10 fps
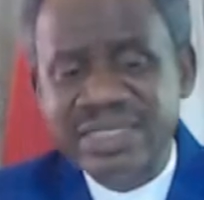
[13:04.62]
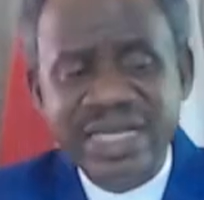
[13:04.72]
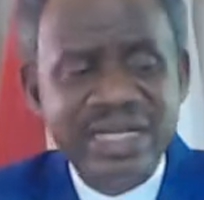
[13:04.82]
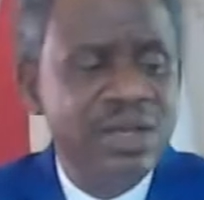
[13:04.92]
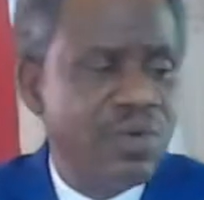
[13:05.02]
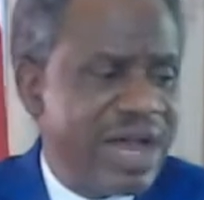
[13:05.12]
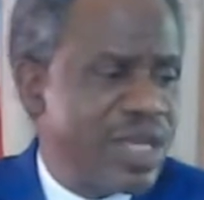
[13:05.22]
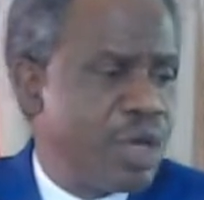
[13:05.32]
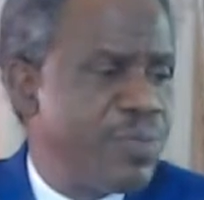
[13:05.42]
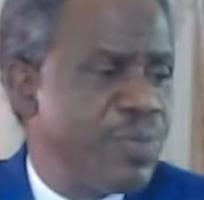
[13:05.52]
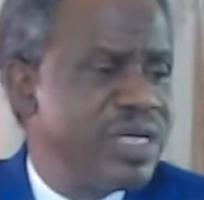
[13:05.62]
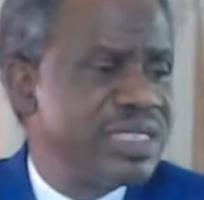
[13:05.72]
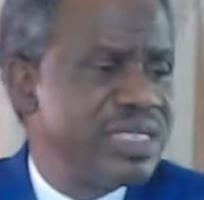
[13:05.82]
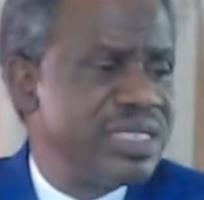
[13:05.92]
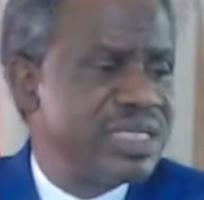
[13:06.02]
said, why are your people
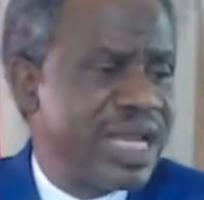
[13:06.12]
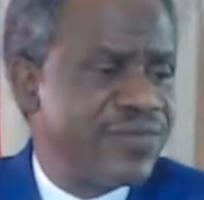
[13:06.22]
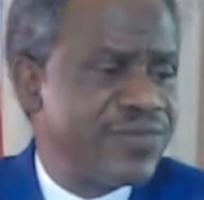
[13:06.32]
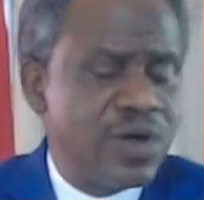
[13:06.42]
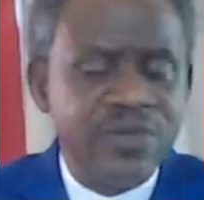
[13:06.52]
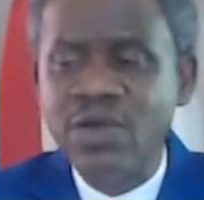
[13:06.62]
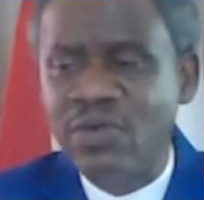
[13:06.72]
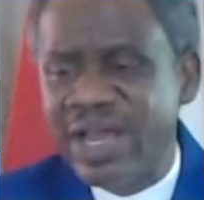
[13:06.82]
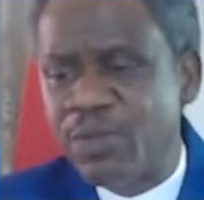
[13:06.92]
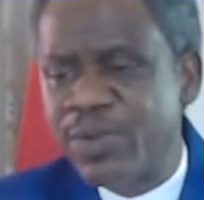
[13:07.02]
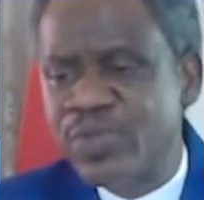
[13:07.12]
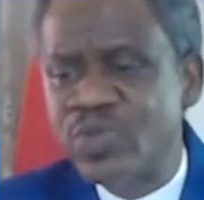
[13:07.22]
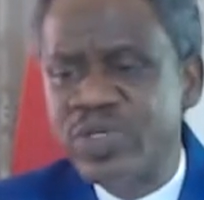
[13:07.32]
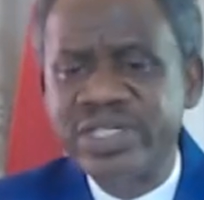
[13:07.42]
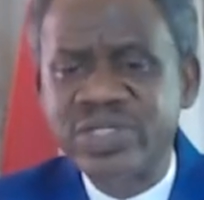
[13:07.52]
eating this kind of stuff? Why are your people
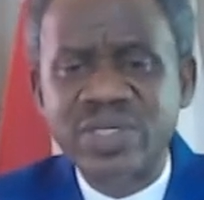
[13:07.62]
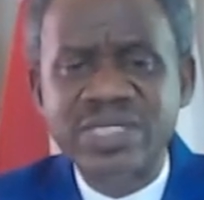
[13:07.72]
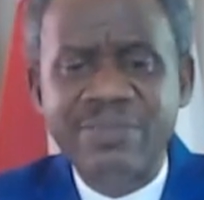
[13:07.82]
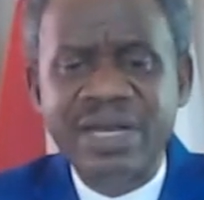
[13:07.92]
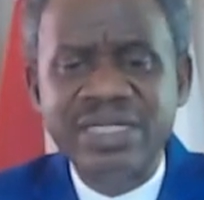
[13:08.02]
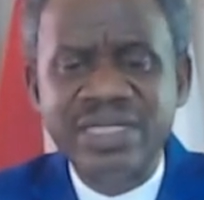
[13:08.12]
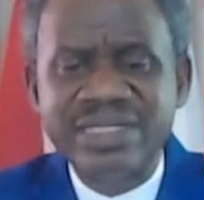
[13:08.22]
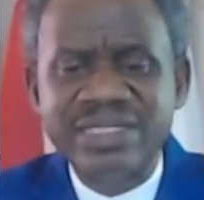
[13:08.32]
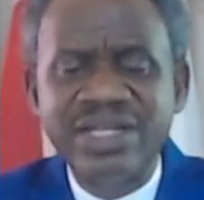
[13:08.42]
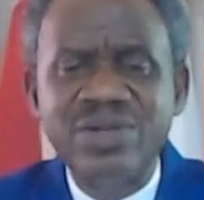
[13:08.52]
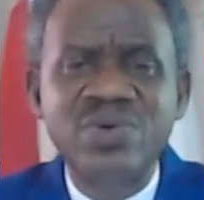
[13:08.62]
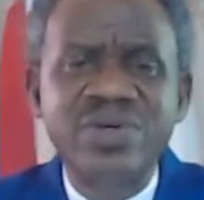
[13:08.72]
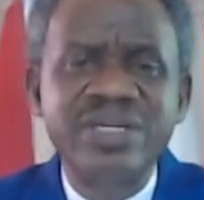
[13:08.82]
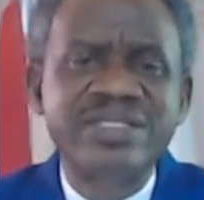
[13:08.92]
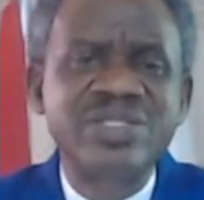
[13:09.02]
doing this on Sabbath day? He said,
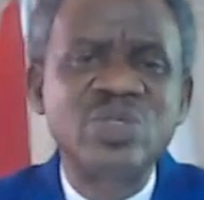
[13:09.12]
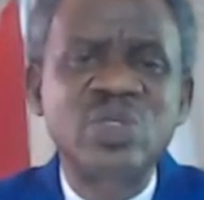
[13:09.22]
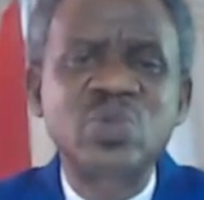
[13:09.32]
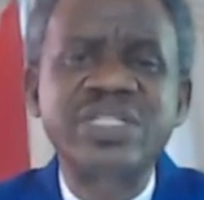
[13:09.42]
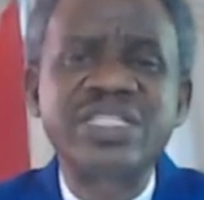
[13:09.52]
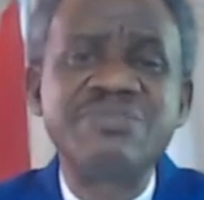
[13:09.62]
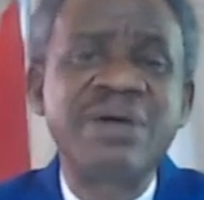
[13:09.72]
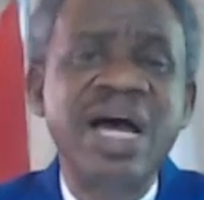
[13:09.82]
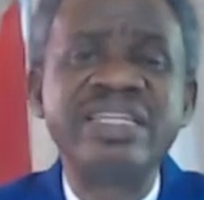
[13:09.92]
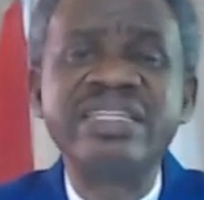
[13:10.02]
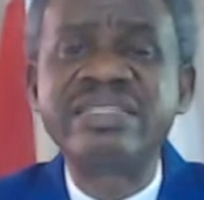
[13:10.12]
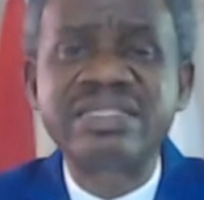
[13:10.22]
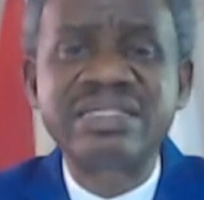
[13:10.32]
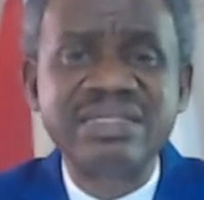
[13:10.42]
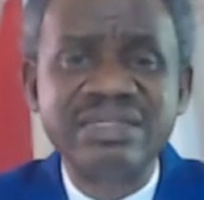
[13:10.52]
look, it is not what a man
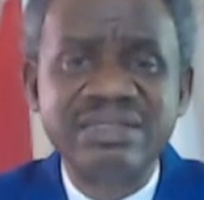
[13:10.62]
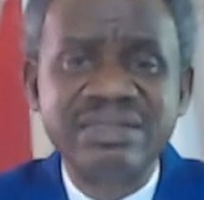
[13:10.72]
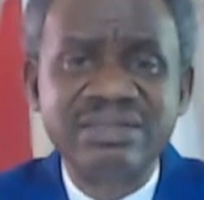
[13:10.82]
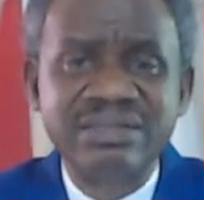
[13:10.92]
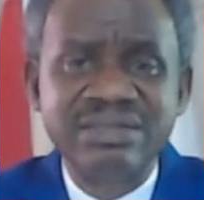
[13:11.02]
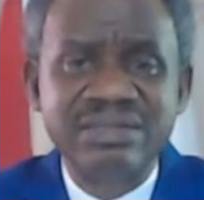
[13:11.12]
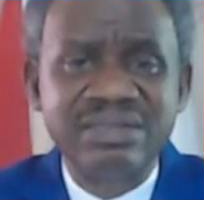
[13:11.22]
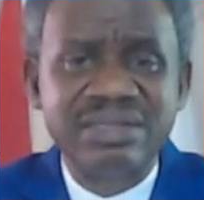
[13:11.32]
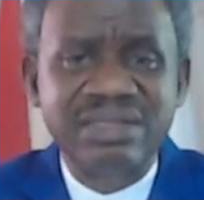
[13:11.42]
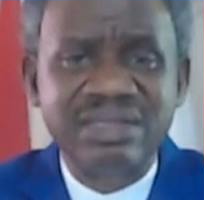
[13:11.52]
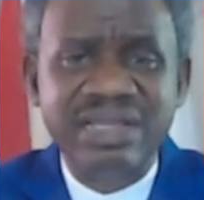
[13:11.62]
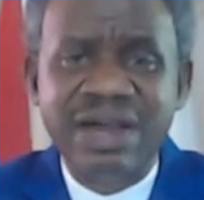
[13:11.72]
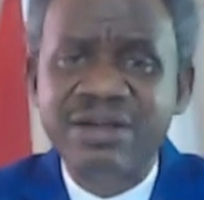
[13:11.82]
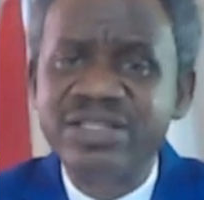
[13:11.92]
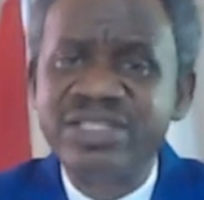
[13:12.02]
eats
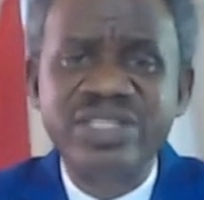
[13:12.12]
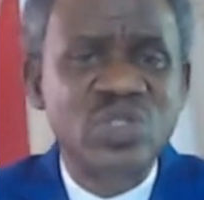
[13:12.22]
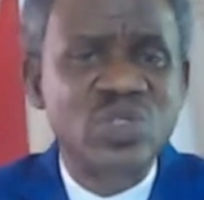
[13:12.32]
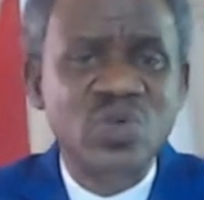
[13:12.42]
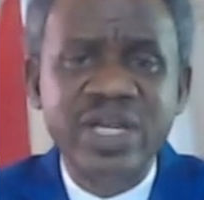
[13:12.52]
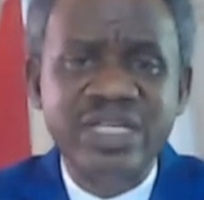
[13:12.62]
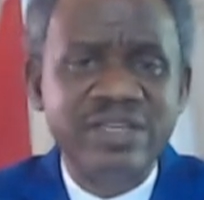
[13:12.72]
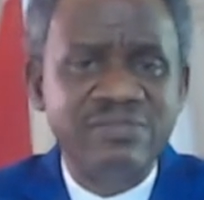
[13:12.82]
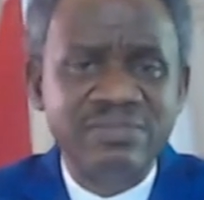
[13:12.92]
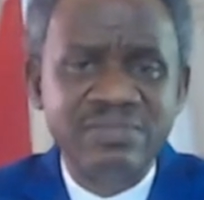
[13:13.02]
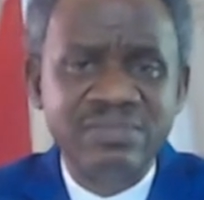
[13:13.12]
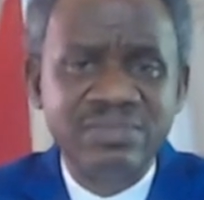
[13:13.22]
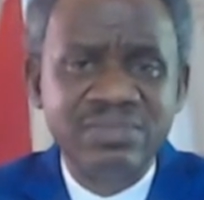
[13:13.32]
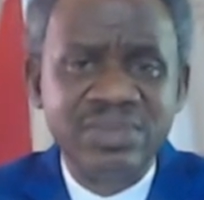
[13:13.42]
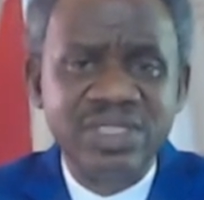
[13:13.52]
that destroyed him.
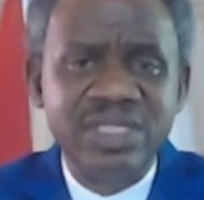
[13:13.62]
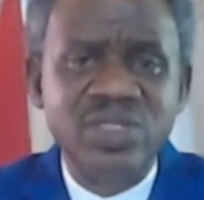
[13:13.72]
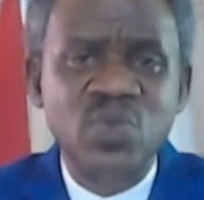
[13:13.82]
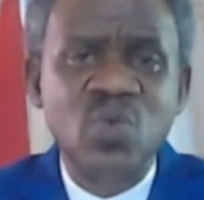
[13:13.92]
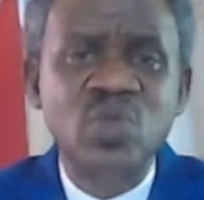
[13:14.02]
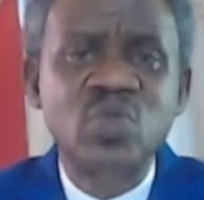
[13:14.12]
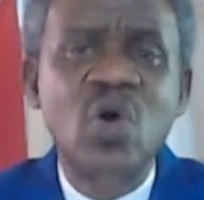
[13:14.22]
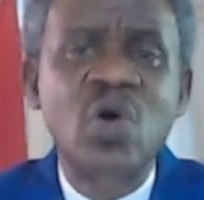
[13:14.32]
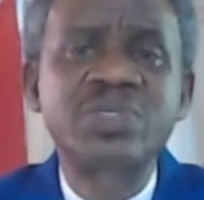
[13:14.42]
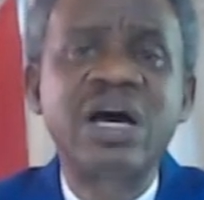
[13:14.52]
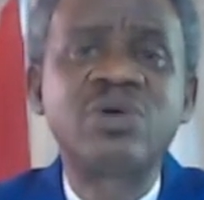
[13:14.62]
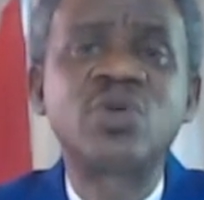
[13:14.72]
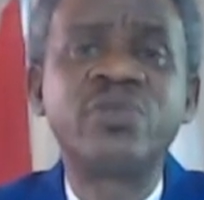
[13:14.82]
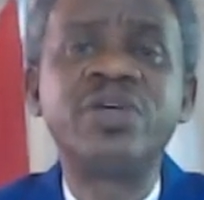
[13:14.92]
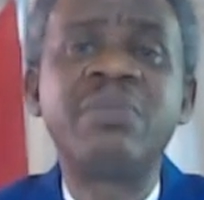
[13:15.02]
It is what comes
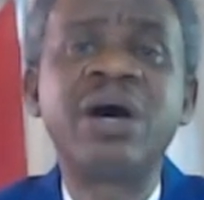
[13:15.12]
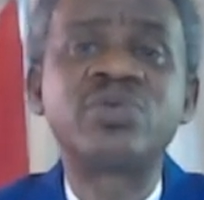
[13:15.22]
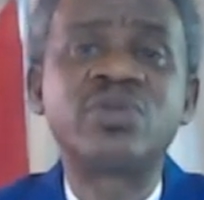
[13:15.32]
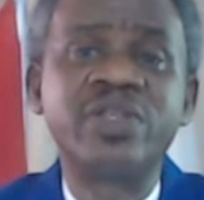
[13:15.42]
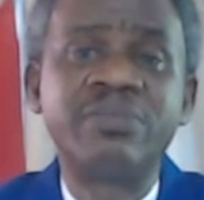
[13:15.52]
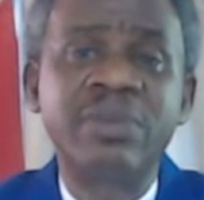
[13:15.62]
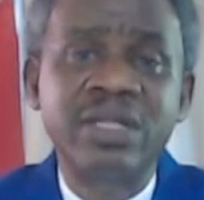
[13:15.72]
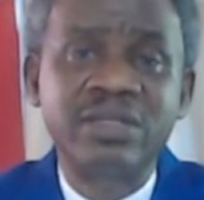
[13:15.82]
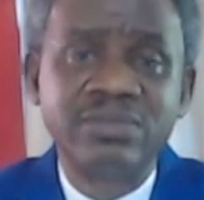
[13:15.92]
out of the mouth of the man.